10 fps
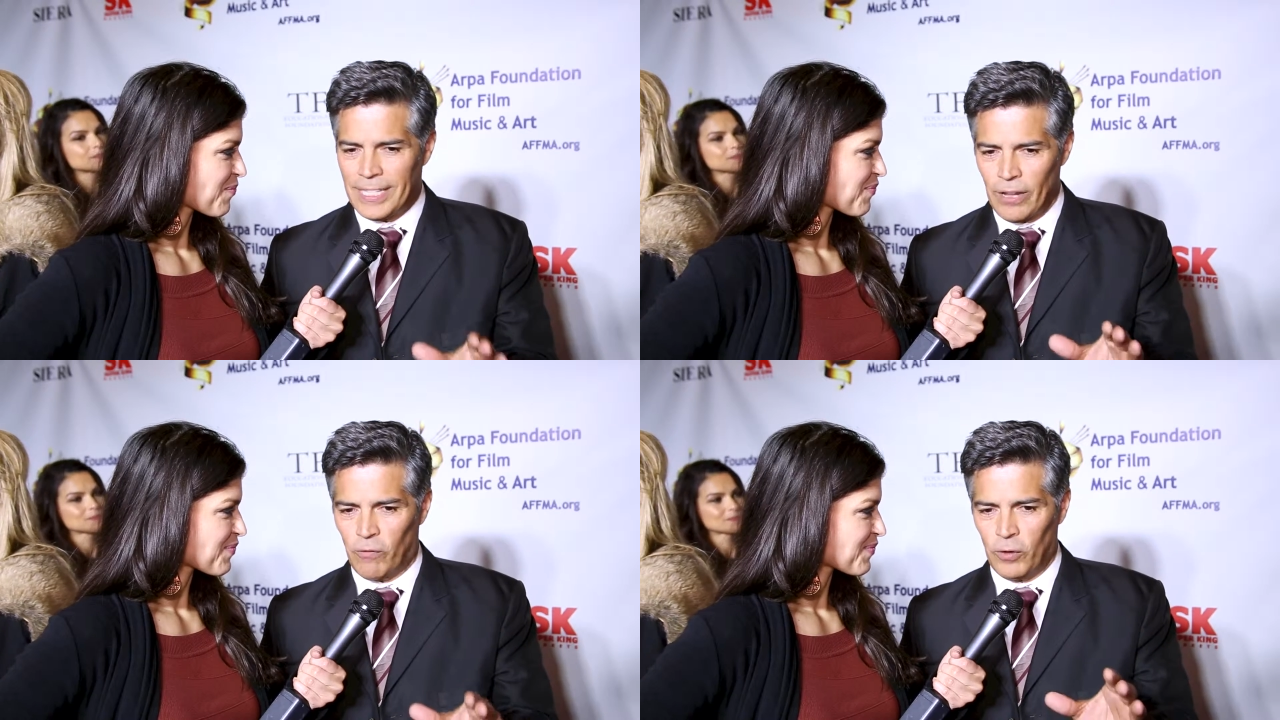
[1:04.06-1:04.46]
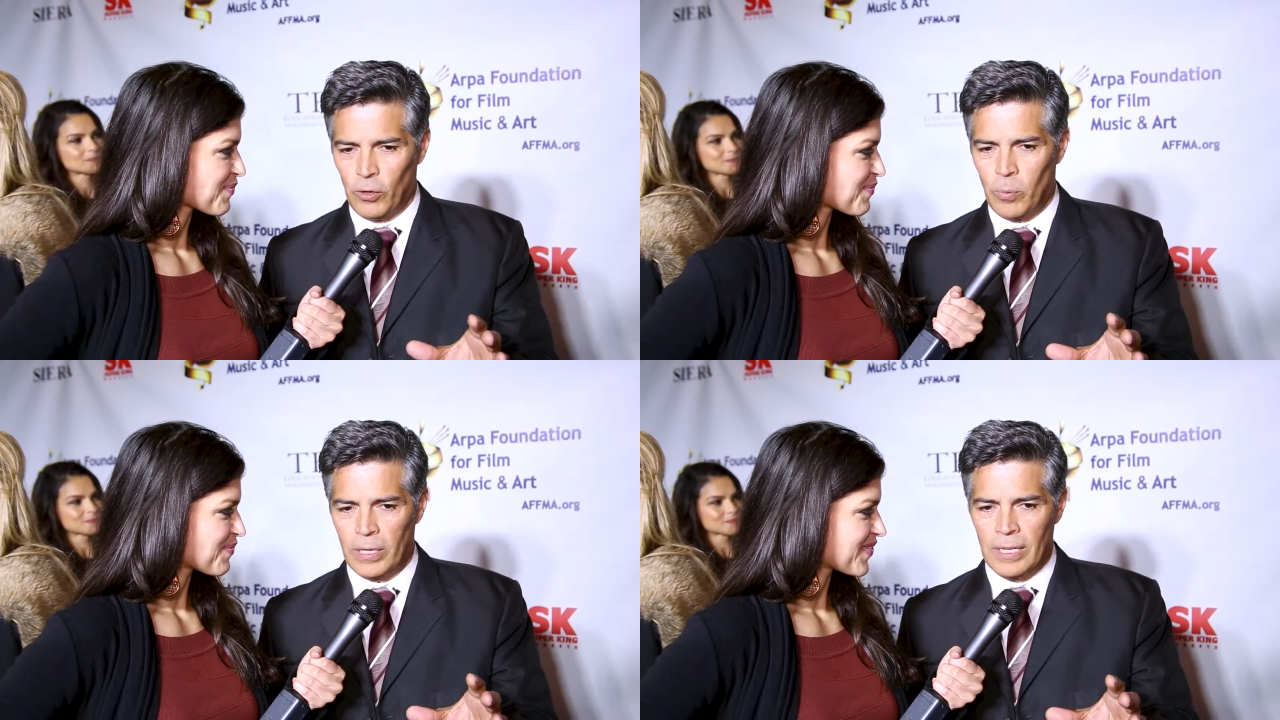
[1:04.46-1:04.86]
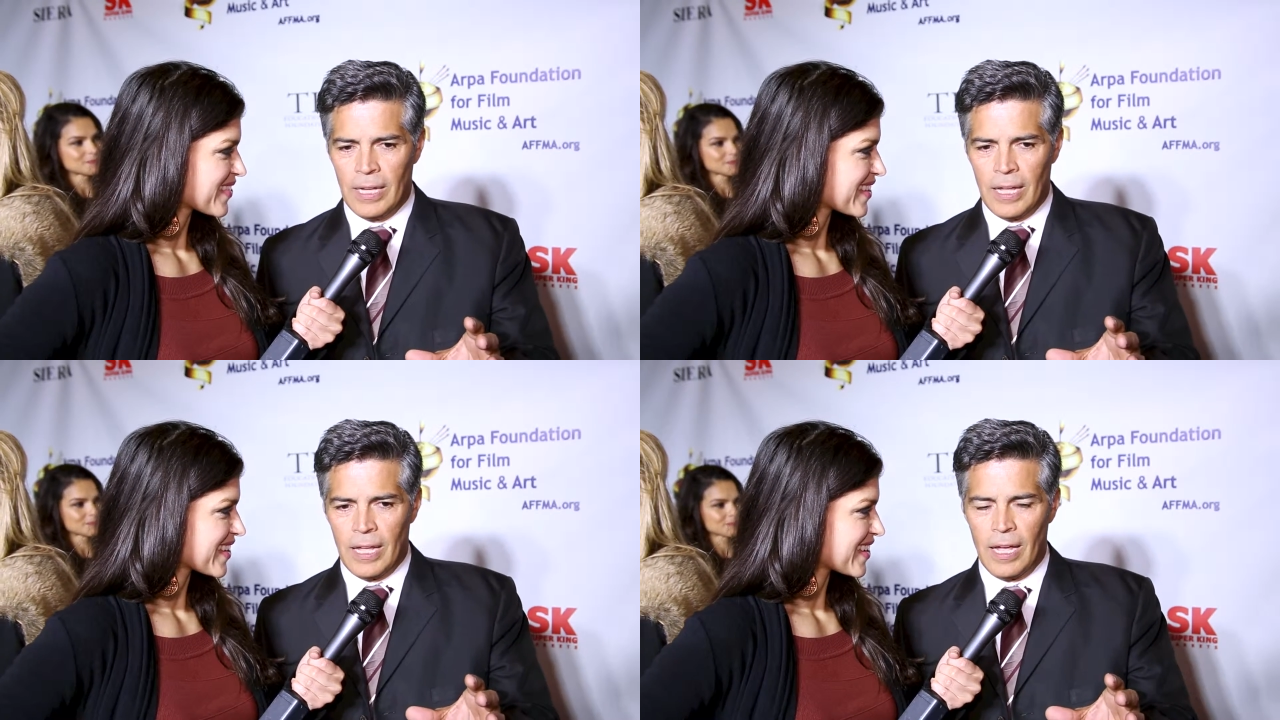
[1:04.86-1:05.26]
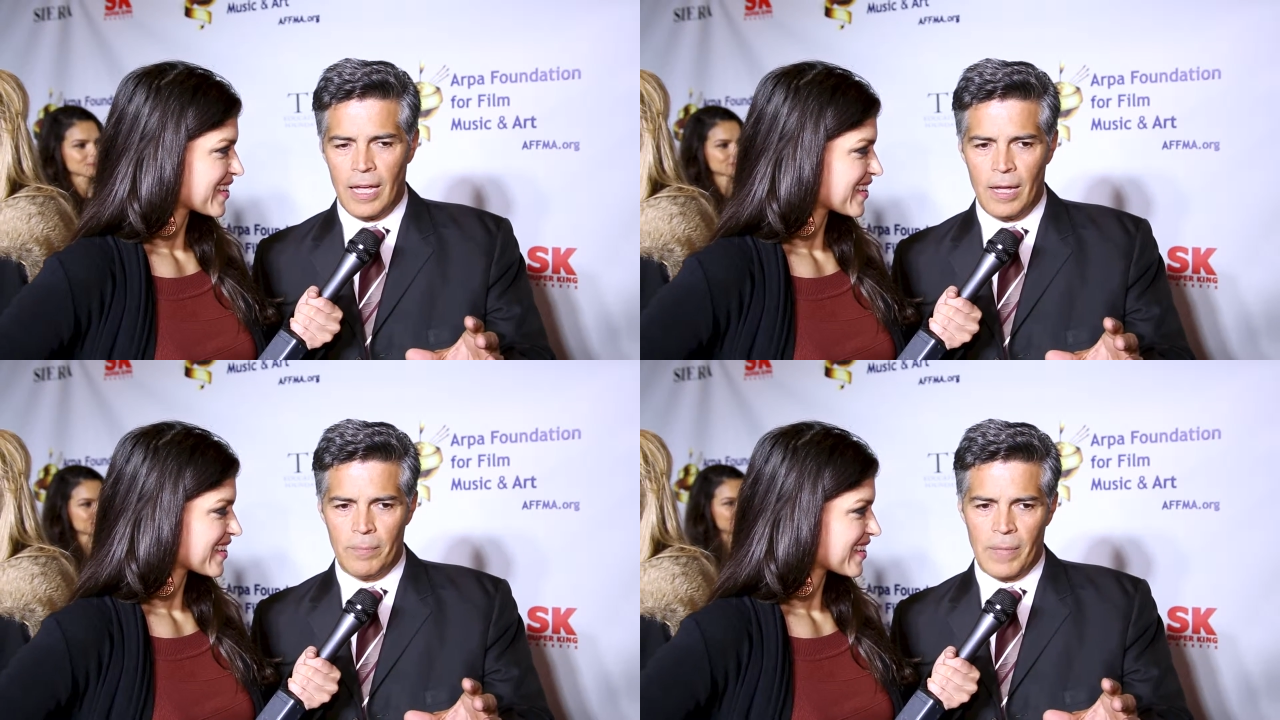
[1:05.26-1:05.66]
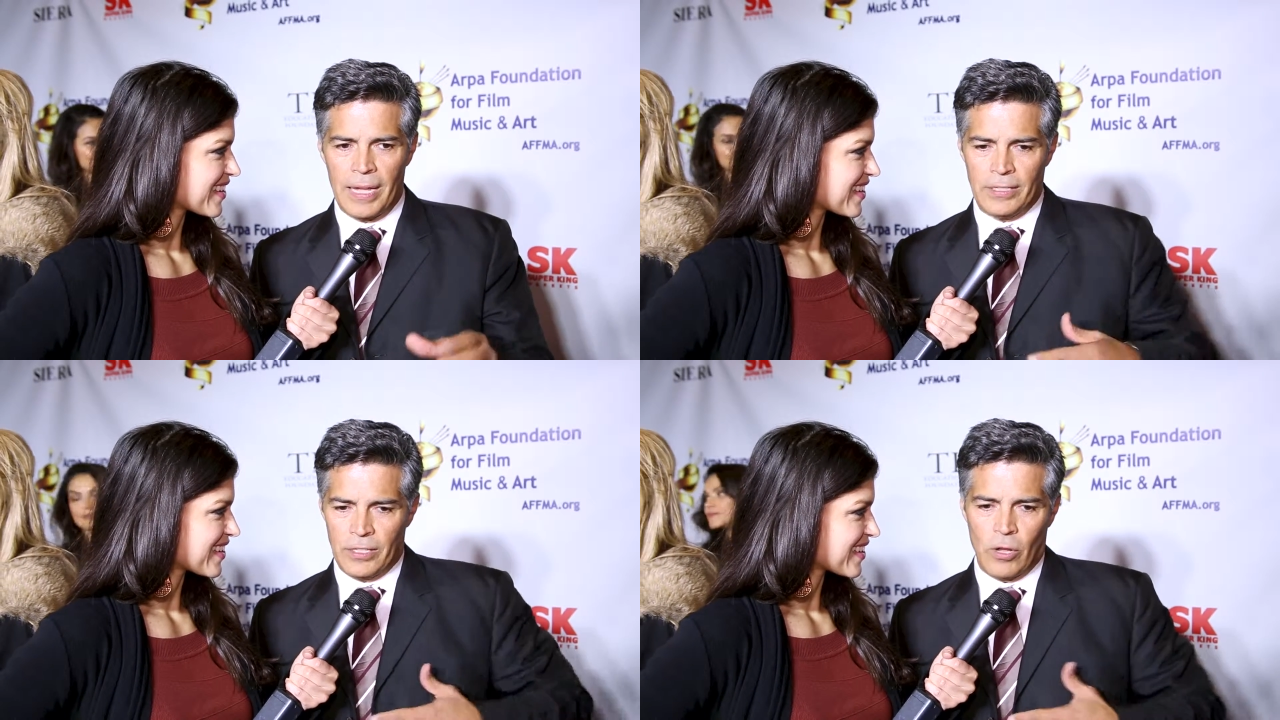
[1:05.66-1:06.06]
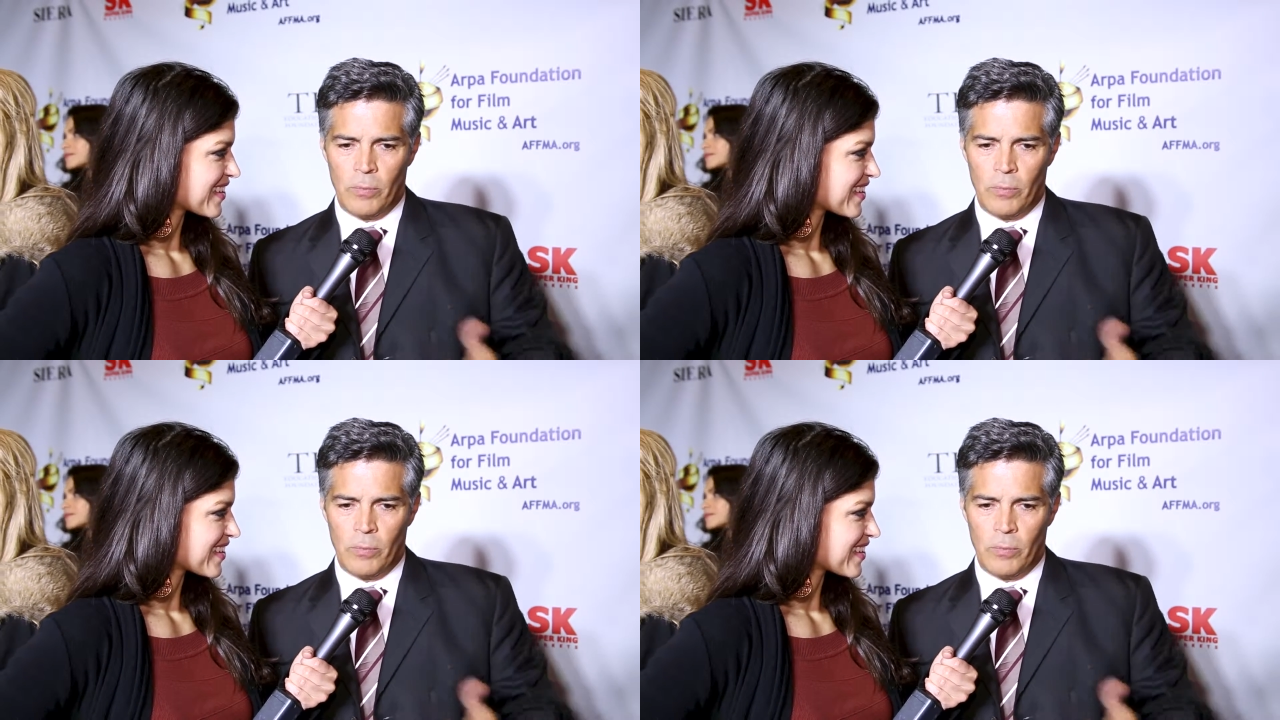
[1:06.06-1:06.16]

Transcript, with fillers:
Speaker 1: say a few, but um, I just